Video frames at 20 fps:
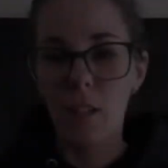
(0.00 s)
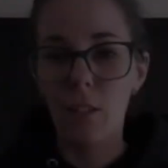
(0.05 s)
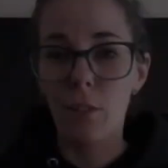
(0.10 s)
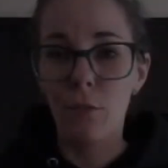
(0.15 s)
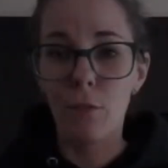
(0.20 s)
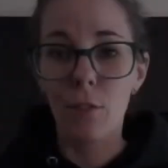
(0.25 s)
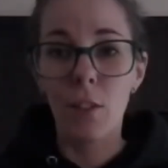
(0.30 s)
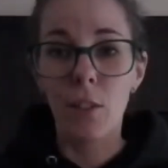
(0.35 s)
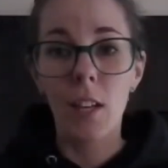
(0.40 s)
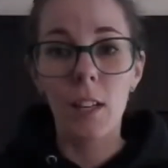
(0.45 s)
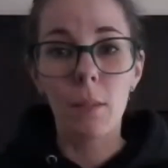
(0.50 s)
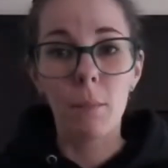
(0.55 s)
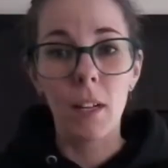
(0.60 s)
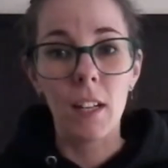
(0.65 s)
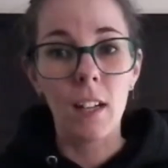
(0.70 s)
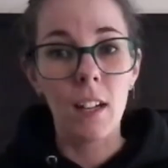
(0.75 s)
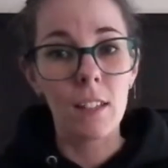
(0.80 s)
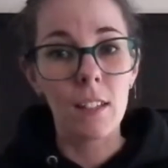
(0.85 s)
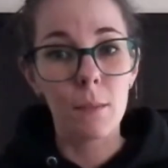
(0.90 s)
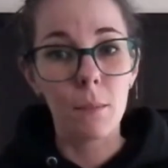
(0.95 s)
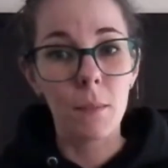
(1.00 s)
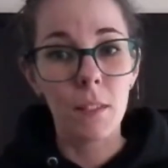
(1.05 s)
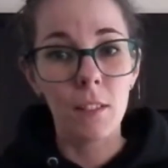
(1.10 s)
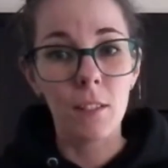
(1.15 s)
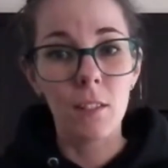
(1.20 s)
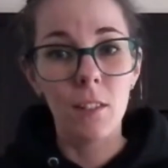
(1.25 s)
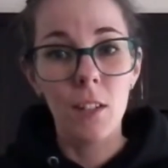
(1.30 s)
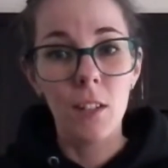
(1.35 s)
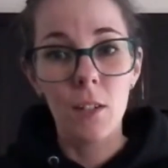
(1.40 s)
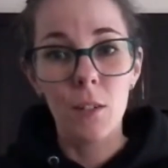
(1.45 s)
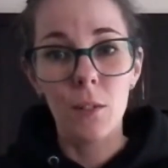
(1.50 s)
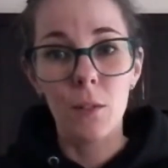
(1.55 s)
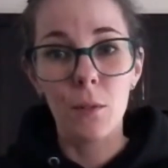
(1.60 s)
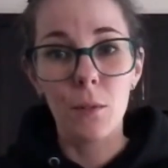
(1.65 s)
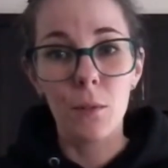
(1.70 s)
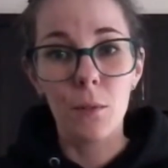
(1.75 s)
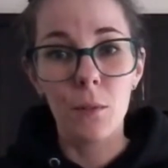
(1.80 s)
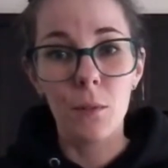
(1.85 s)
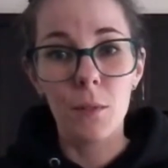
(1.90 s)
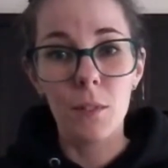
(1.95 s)
If you're like my husband,
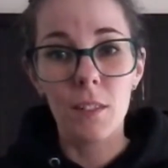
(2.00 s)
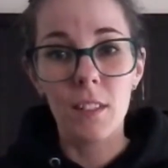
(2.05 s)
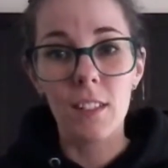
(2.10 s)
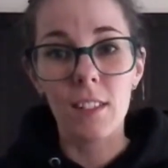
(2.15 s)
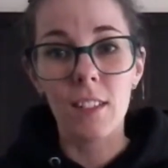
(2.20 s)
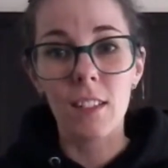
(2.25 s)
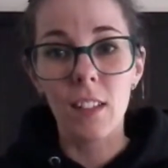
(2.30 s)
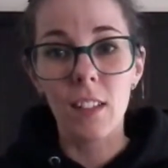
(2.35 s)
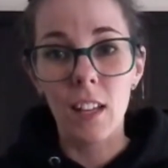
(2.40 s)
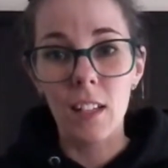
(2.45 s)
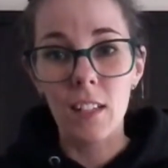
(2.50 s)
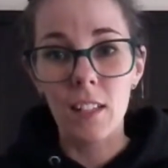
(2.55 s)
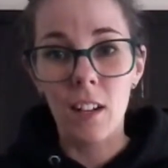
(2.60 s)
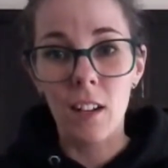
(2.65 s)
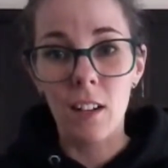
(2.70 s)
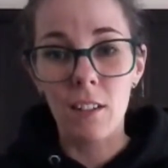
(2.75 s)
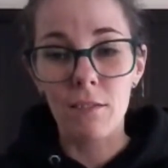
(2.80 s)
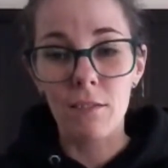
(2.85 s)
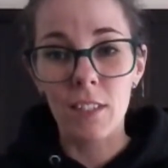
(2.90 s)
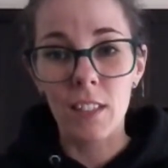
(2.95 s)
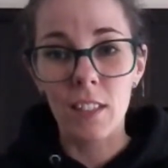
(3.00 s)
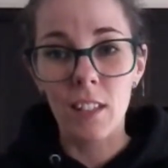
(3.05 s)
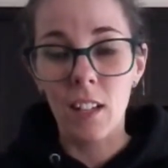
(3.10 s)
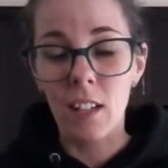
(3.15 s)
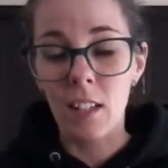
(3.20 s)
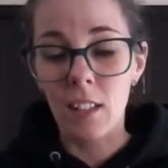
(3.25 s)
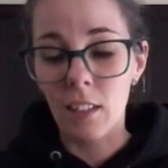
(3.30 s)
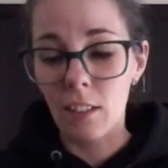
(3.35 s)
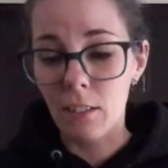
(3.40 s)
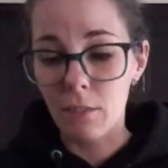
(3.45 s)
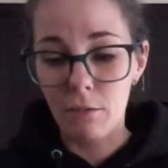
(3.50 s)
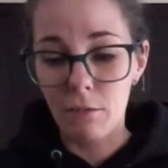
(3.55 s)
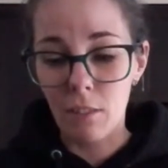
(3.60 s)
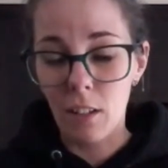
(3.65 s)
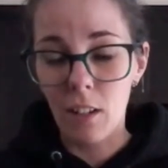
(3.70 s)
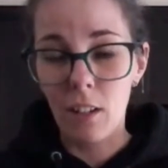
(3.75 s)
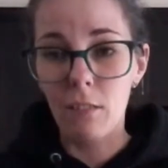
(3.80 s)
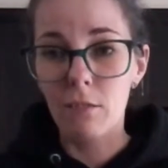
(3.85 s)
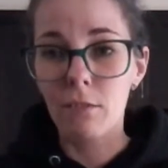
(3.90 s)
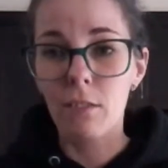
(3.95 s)
who doesn't like coffee, I live
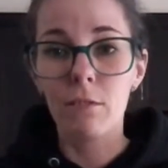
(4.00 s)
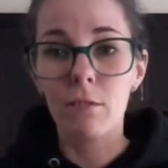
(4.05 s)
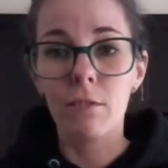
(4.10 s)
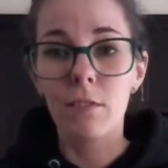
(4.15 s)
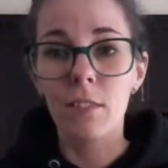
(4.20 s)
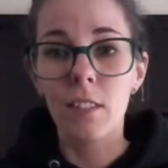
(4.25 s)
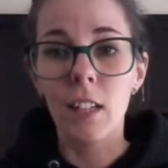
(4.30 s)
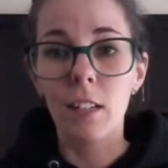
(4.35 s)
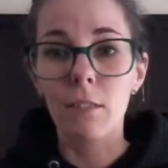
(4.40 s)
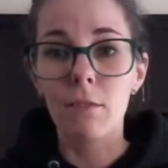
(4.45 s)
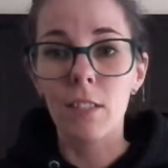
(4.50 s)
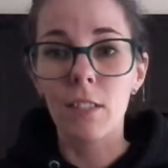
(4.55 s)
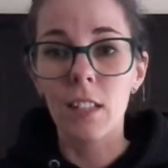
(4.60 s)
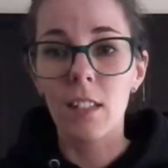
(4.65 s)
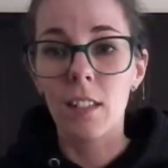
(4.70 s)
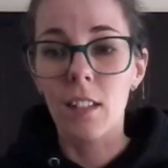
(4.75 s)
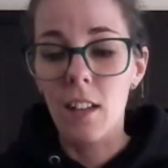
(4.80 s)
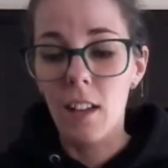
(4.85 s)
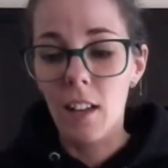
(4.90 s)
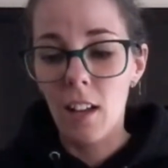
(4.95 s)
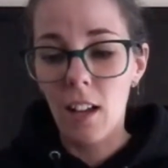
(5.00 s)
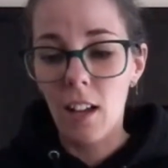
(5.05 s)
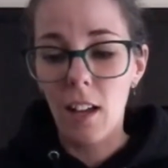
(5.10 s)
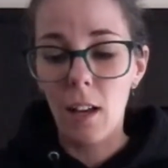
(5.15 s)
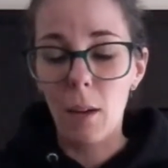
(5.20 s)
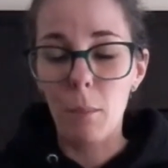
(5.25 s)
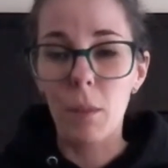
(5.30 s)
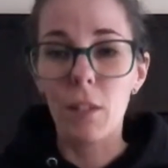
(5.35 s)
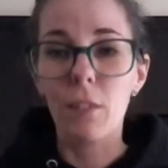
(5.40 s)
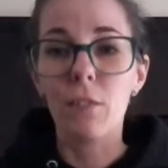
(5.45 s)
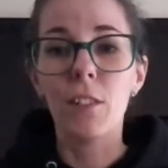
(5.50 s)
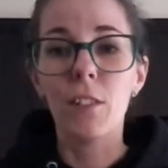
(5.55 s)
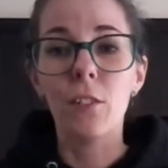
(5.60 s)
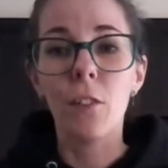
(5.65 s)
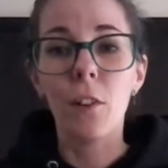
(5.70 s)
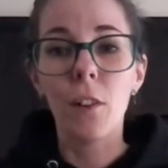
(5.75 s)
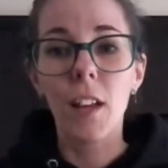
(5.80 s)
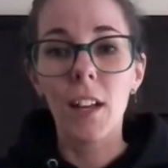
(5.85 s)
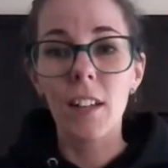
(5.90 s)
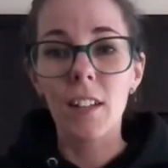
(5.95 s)
off of caffeine. But if you
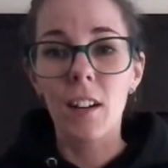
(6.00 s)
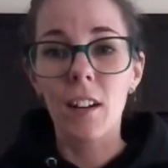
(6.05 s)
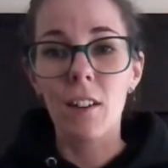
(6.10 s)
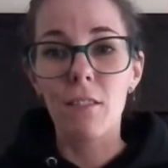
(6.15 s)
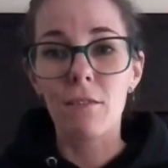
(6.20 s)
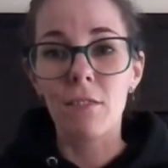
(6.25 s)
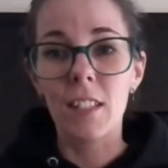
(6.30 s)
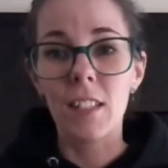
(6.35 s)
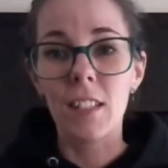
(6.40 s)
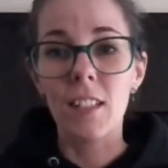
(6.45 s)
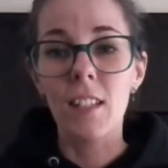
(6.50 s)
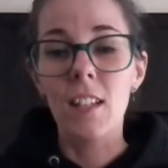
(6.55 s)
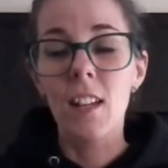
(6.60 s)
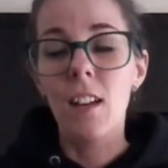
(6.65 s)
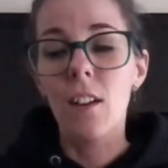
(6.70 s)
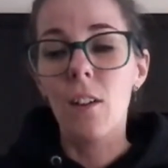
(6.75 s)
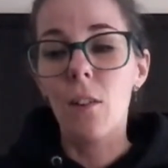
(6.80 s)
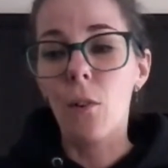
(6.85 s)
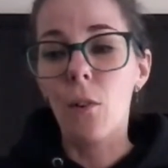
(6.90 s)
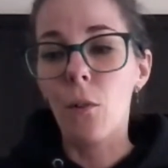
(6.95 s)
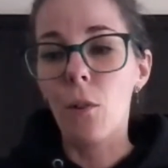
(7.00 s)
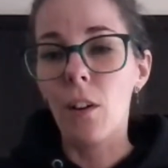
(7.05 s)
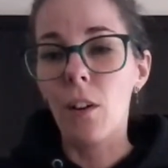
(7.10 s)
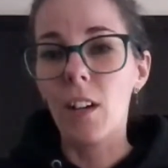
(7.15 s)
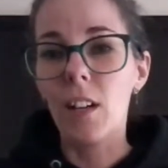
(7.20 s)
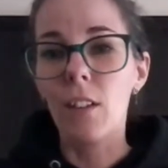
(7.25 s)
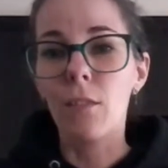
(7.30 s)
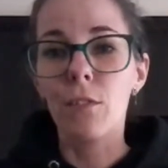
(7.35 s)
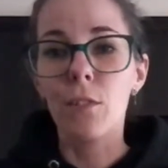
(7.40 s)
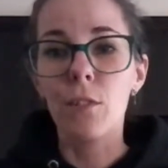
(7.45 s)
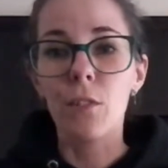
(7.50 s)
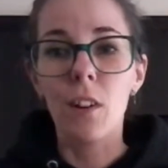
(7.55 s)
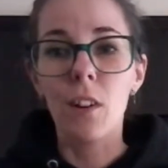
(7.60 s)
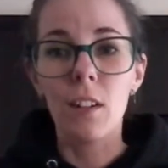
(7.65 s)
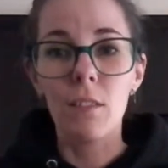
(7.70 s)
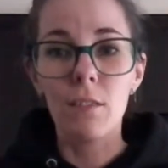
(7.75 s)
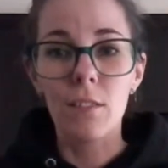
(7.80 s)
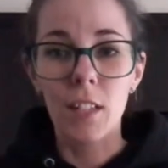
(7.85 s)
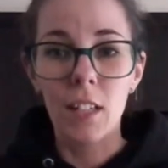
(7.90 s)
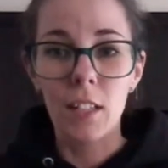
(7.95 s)
don't like coffee, or if you
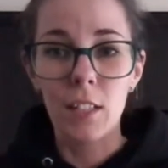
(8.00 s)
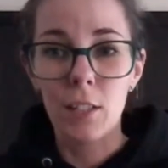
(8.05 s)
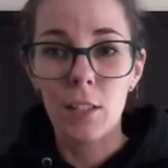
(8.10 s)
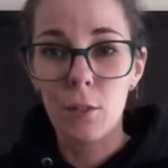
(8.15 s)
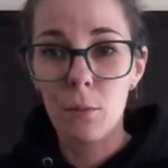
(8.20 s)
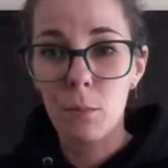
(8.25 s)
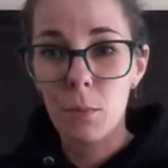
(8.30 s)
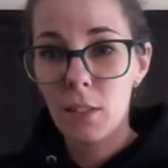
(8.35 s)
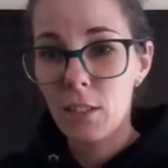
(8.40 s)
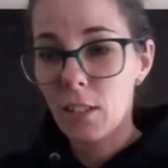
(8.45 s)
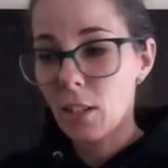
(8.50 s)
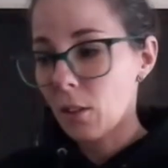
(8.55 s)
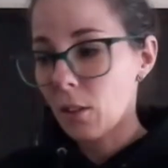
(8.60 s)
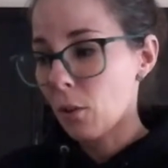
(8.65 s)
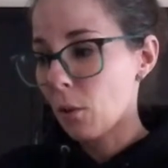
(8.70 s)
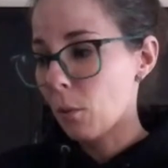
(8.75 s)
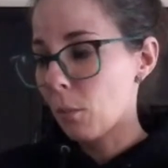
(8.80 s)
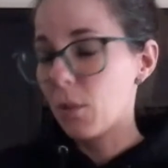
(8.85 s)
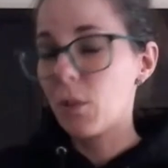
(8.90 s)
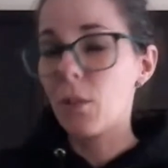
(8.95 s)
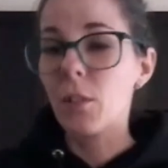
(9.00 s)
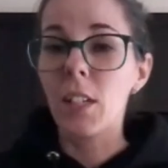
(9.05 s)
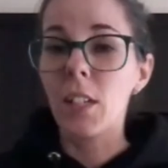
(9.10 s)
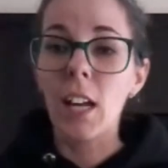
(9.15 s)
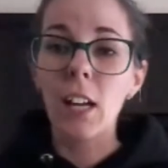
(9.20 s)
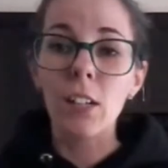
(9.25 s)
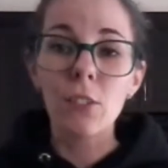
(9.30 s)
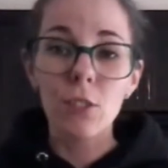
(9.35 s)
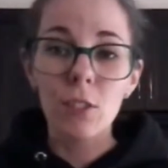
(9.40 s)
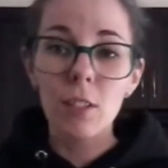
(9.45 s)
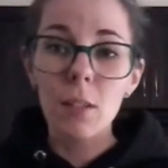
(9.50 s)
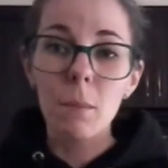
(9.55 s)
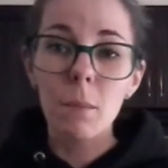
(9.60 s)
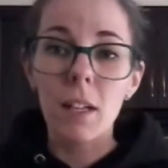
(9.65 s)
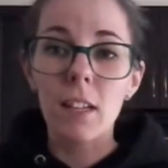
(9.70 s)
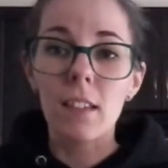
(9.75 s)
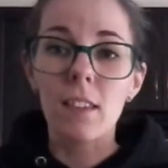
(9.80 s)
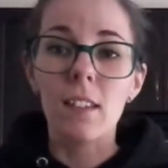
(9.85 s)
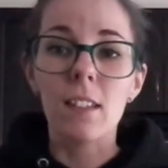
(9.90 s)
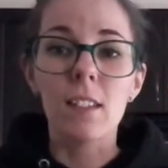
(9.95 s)
have tiny humans at home, you can actually
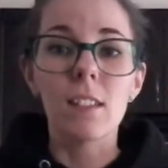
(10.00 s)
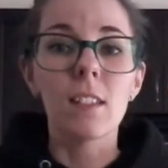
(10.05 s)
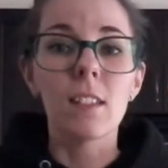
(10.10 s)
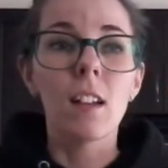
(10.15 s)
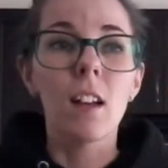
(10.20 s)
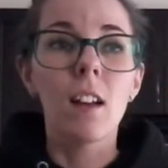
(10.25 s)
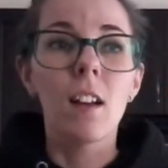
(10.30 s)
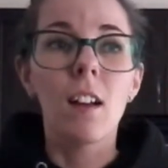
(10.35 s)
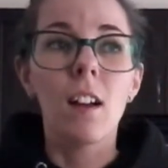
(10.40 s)
make this